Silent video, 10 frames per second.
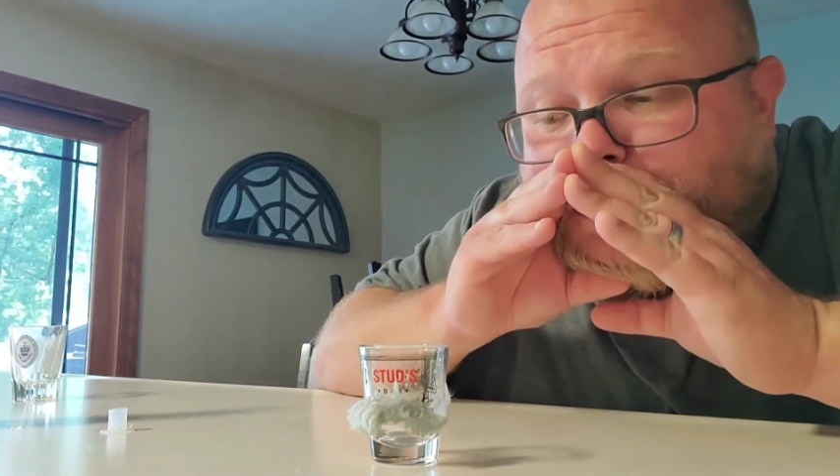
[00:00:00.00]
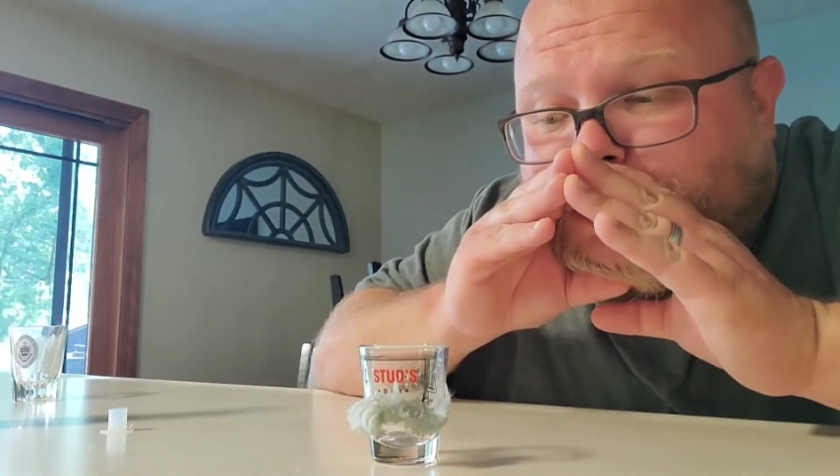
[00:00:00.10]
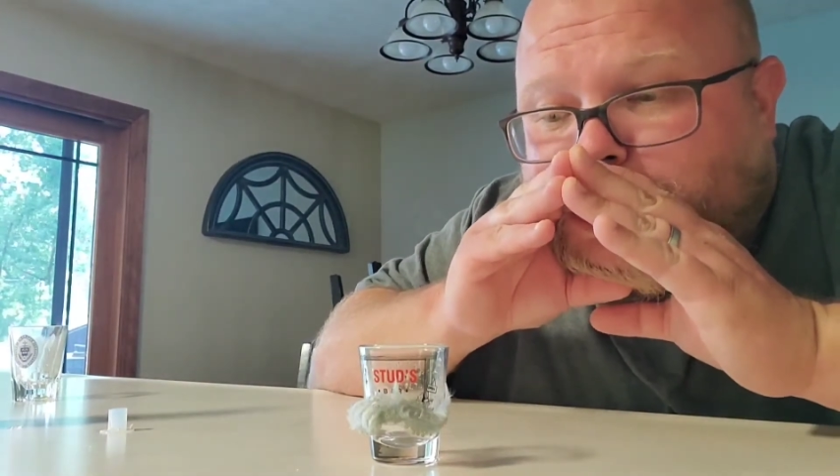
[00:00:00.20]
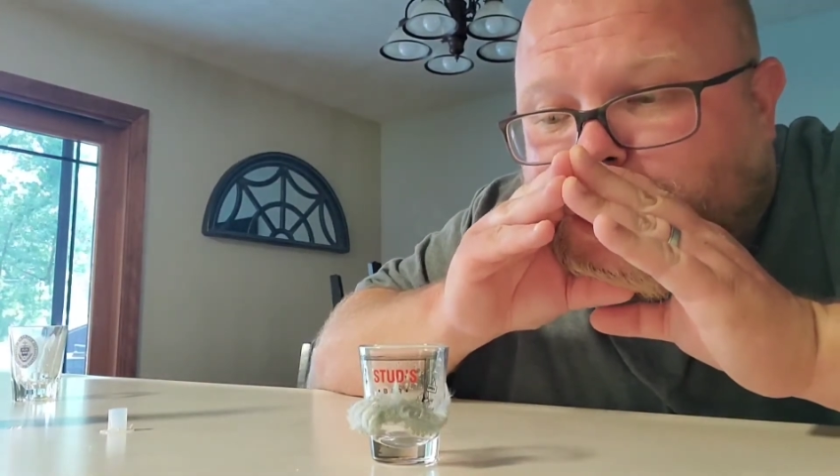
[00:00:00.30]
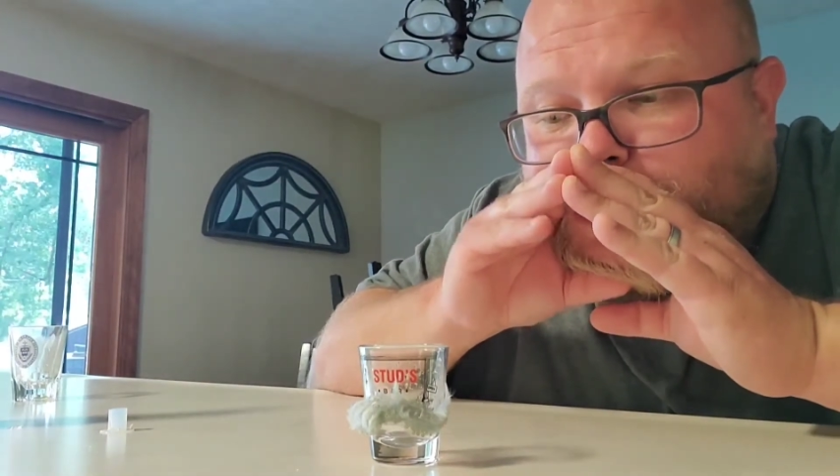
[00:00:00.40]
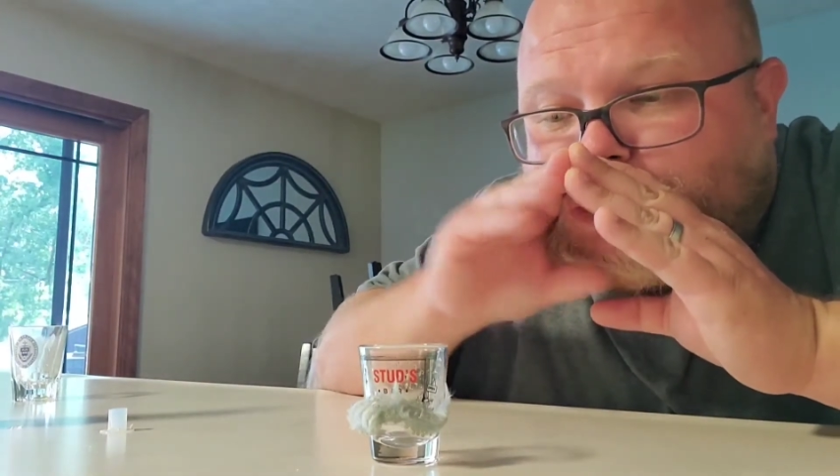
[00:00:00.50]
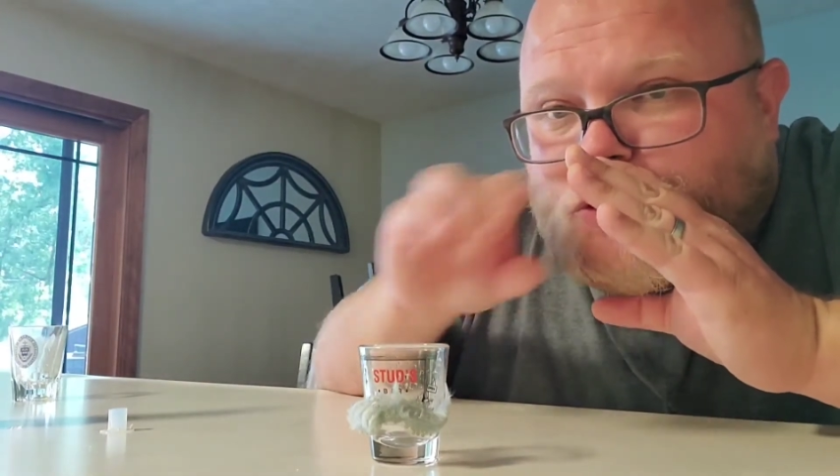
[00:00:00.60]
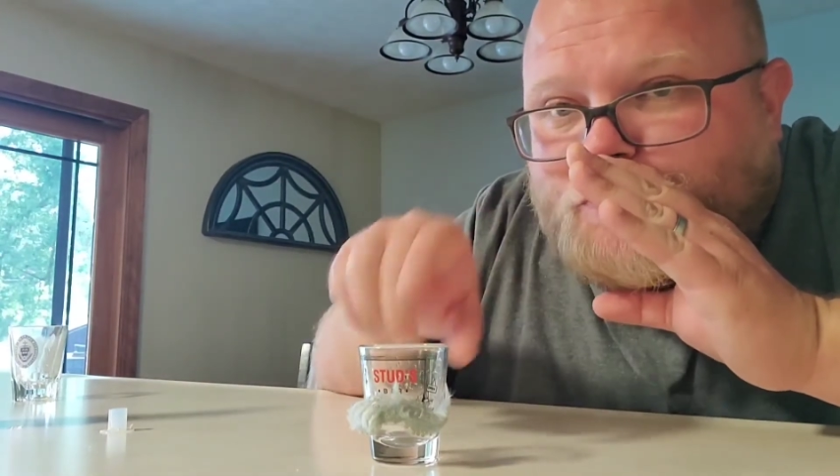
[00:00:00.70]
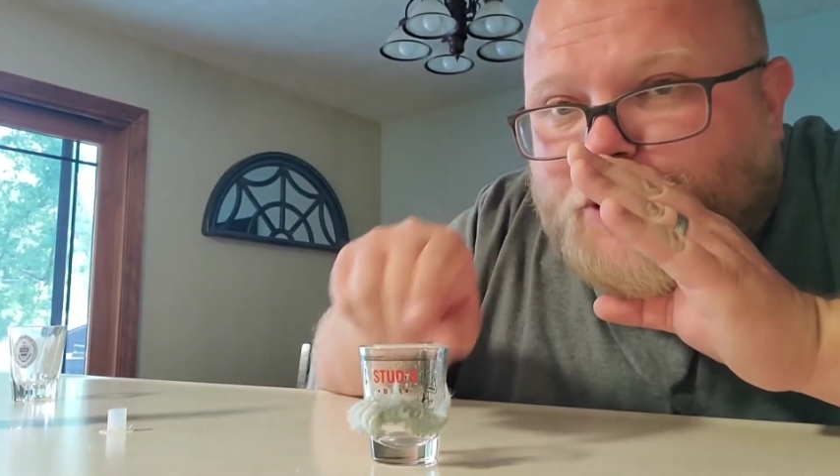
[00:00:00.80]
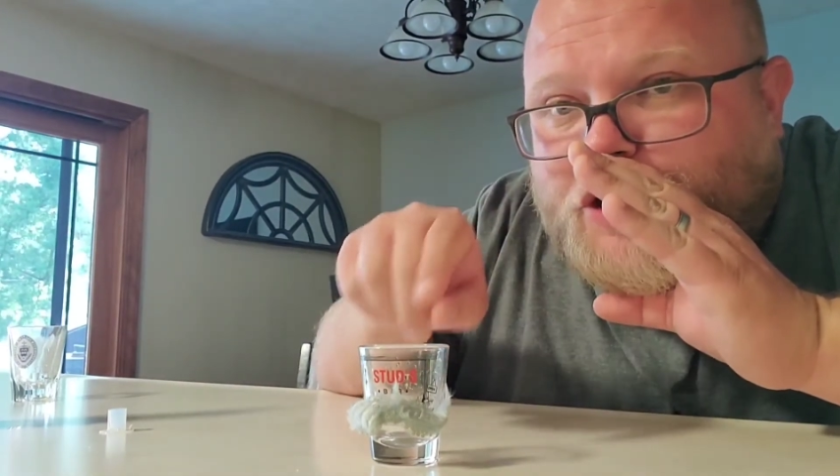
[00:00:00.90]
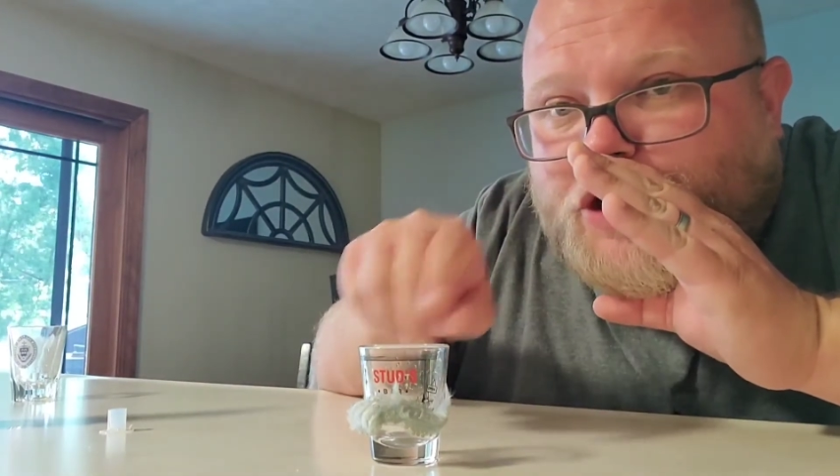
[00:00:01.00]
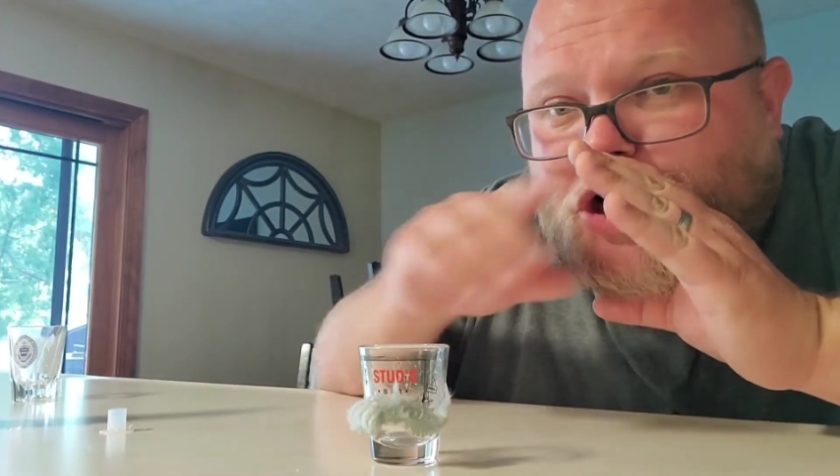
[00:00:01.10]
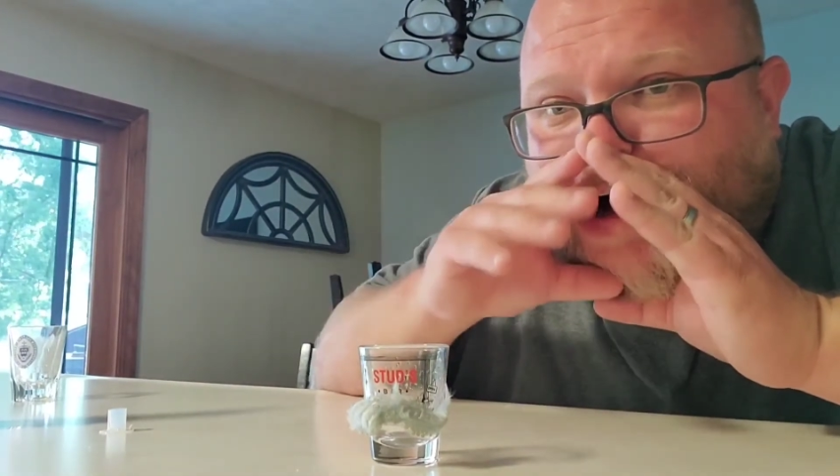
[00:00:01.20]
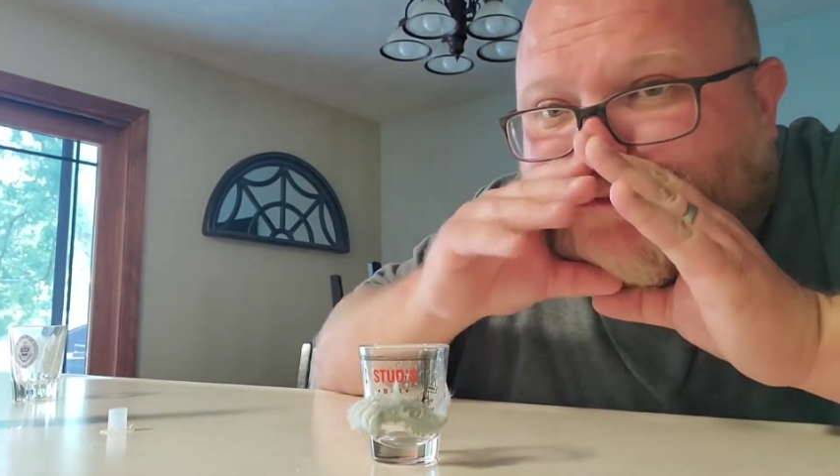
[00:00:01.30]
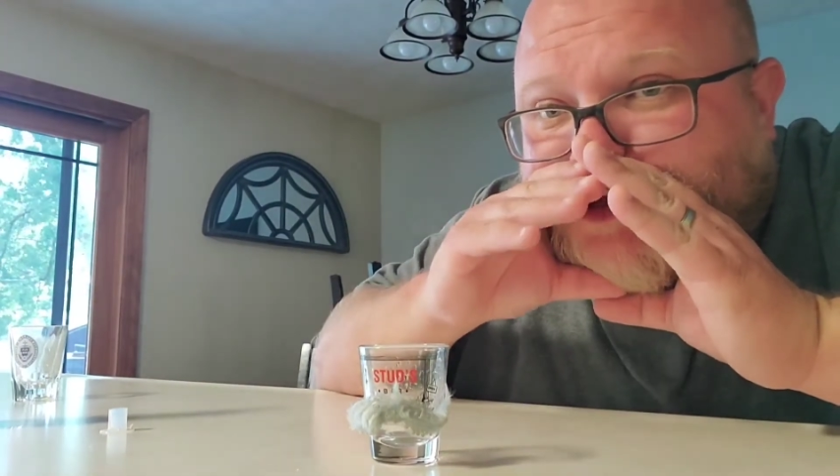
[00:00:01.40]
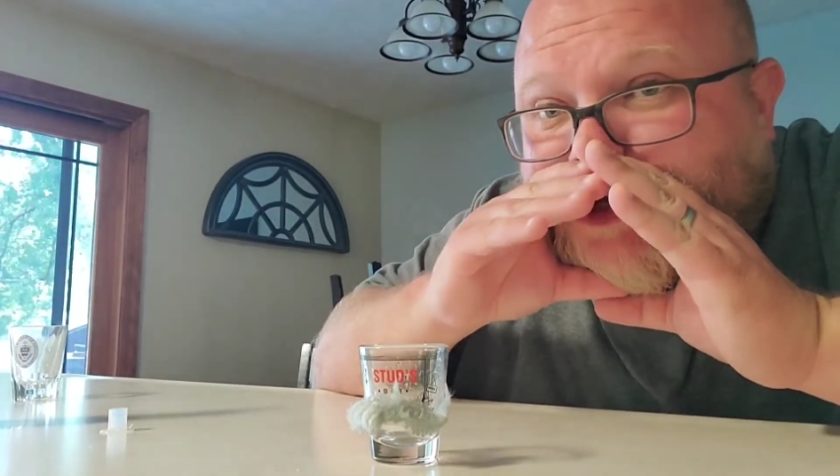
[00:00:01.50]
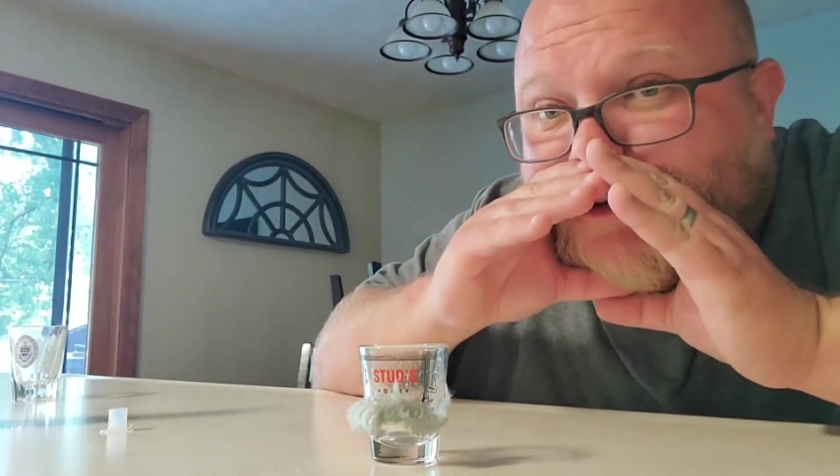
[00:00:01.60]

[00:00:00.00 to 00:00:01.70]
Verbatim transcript: more sodas and better cups and